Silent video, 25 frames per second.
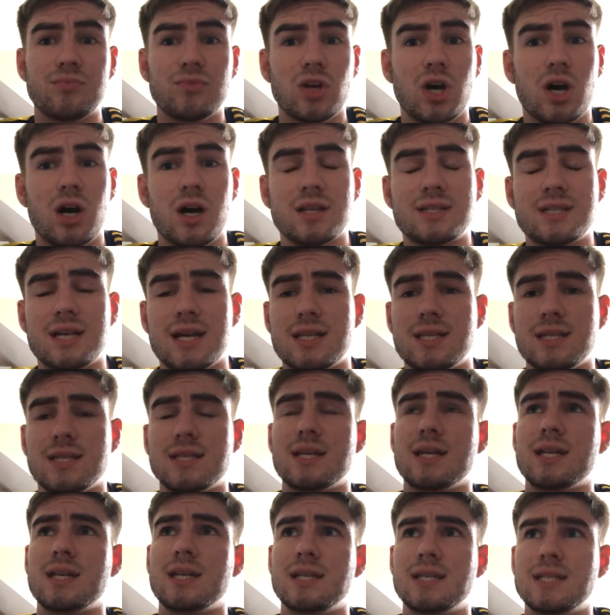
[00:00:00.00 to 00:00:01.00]
Arteta
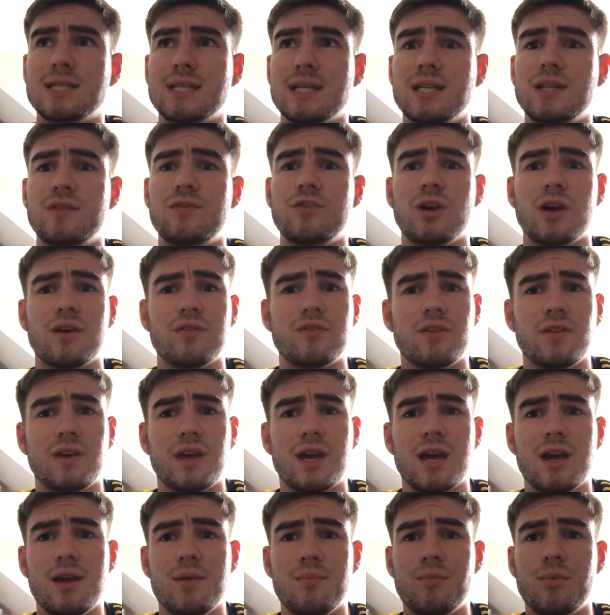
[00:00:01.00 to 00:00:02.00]
said in his interview after the
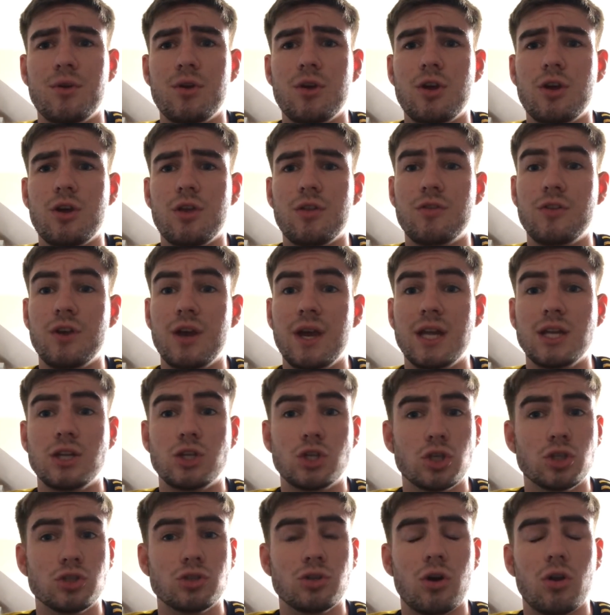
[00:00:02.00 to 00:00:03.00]
game that it
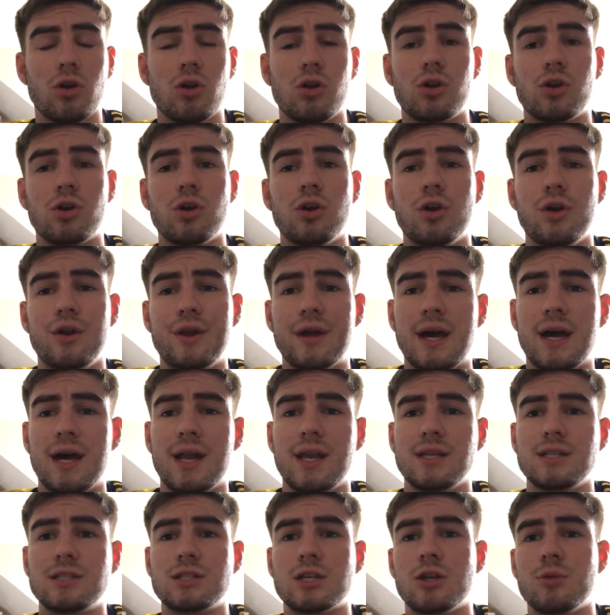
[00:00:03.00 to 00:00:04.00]
does not look good, and
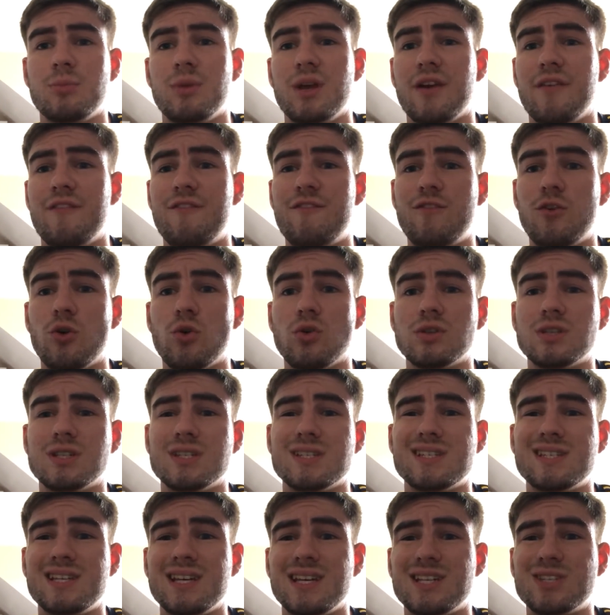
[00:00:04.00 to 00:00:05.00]
it's going to be a 4 to
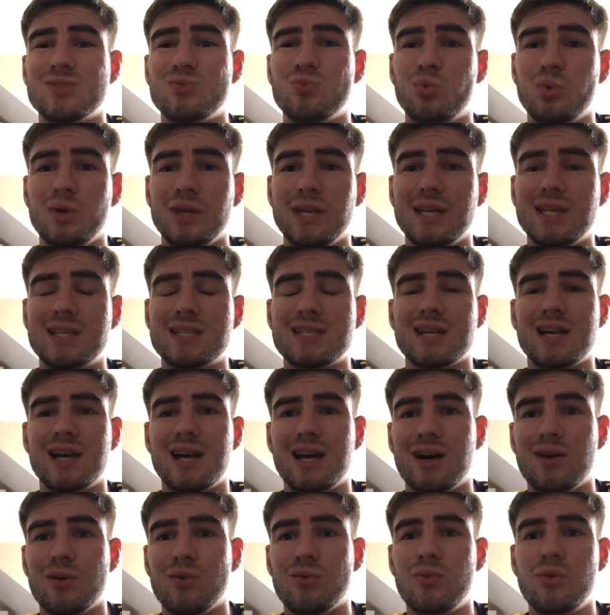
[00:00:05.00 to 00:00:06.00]
6 weeks
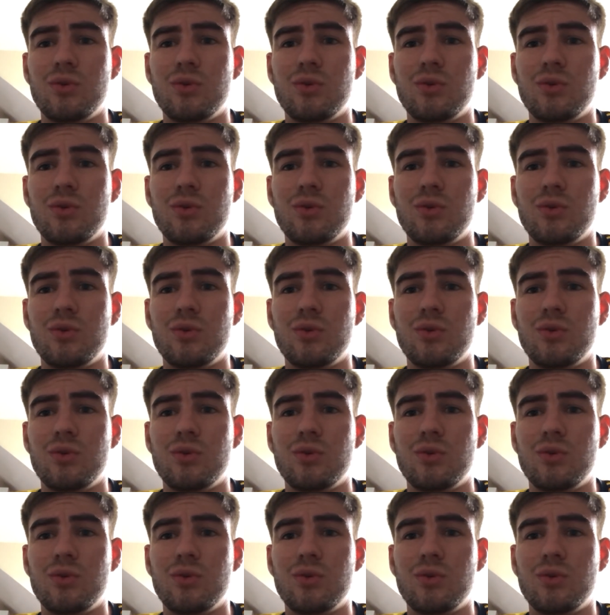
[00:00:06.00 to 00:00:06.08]
out,